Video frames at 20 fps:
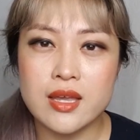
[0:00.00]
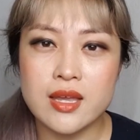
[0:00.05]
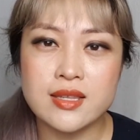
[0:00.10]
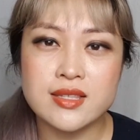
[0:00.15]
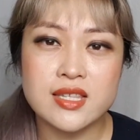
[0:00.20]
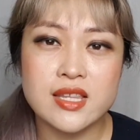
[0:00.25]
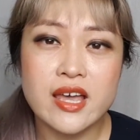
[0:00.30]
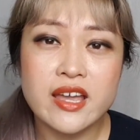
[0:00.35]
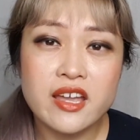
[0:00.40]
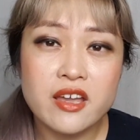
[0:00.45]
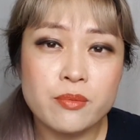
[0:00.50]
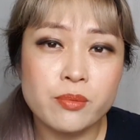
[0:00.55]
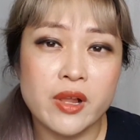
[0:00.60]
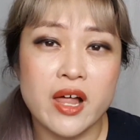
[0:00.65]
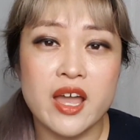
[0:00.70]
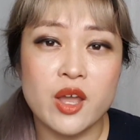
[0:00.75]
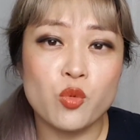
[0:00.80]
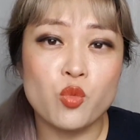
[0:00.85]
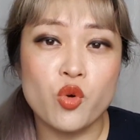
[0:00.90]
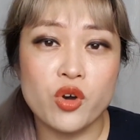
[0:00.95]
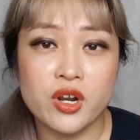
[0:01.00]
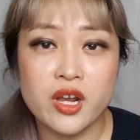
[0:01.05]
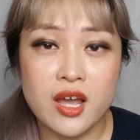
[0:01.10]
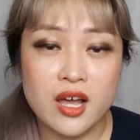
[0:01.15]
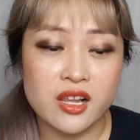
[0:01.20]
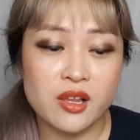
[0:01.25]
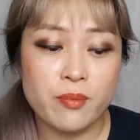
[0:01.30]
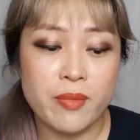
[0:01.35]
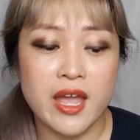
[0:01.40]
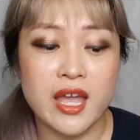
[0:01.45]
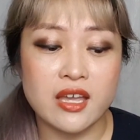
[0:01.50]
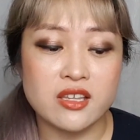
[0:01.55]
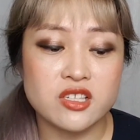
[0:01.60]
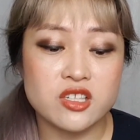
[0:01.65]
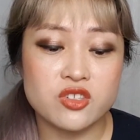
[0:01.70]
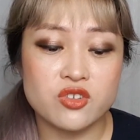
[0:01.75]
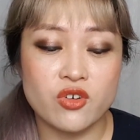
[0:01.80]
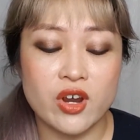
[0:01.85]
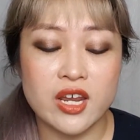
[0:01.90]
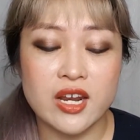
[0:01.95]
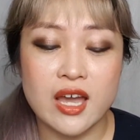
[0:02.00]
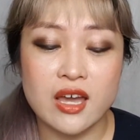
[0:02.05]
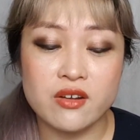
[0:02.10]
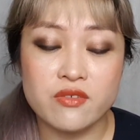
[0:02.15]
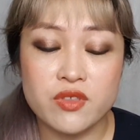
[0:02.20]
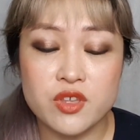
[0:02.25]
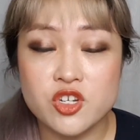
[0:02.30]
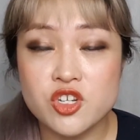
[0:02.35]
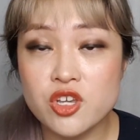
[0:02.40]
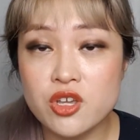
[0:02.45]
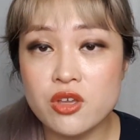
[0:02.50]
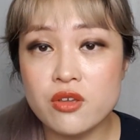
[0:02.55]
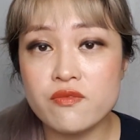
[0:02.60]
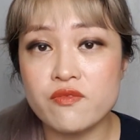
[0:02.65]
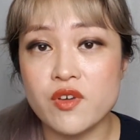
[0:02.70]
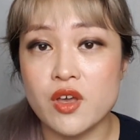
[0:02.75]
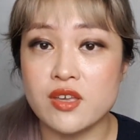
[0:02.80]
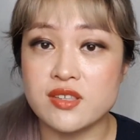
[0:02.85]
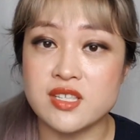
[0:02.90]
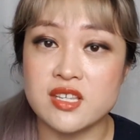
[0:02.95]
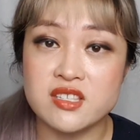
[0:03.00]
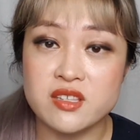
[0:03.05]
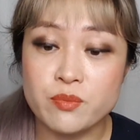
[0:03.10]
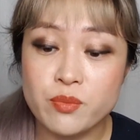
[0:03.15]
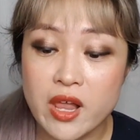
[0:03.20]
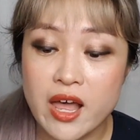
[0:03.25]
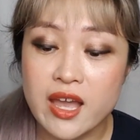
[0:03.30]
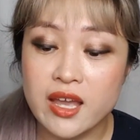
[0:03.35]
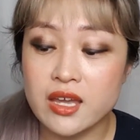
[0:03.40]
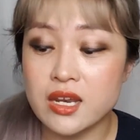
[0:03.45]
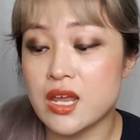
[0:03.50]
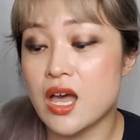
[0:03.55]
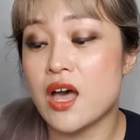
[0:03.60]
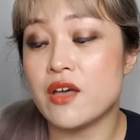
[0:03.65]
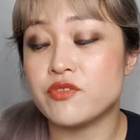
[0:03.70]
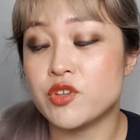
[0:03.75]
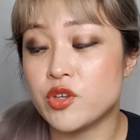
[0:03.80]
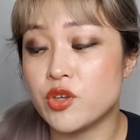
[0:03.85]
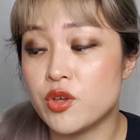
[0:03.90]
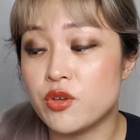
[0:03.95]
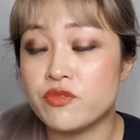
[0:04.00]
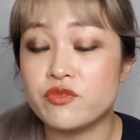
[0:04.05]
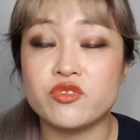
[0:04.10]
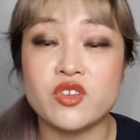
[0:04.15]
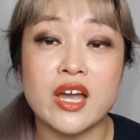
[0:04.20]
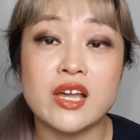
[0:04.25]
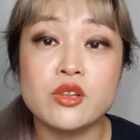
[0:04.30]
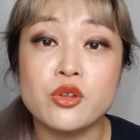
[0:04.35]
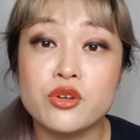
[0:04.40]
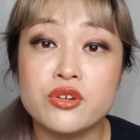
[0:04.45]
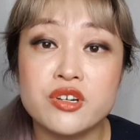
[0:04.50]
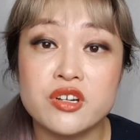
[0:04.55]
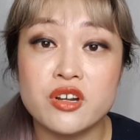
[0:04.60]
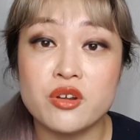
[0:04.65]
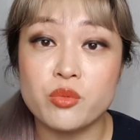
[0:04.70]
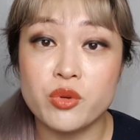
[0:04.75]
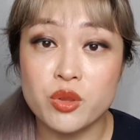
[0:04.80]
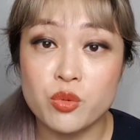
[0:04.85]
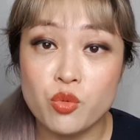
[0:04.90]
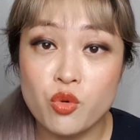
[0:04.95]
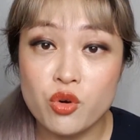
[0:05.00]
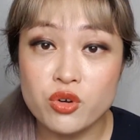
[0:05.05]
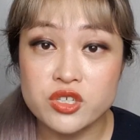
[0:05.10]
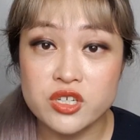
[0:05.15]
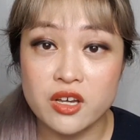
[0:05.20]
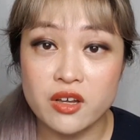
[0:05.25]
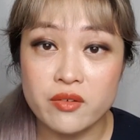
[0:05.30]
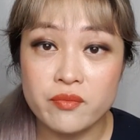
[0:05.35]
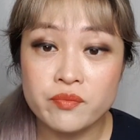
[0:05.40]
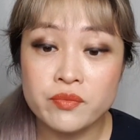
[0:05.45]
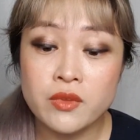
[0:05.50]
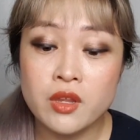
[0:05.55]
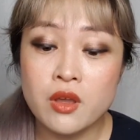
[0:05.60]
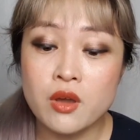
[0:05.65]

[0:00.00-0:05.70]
It's like applying watercolour paint straight out of the tube versus applying it after you've diluted it with water.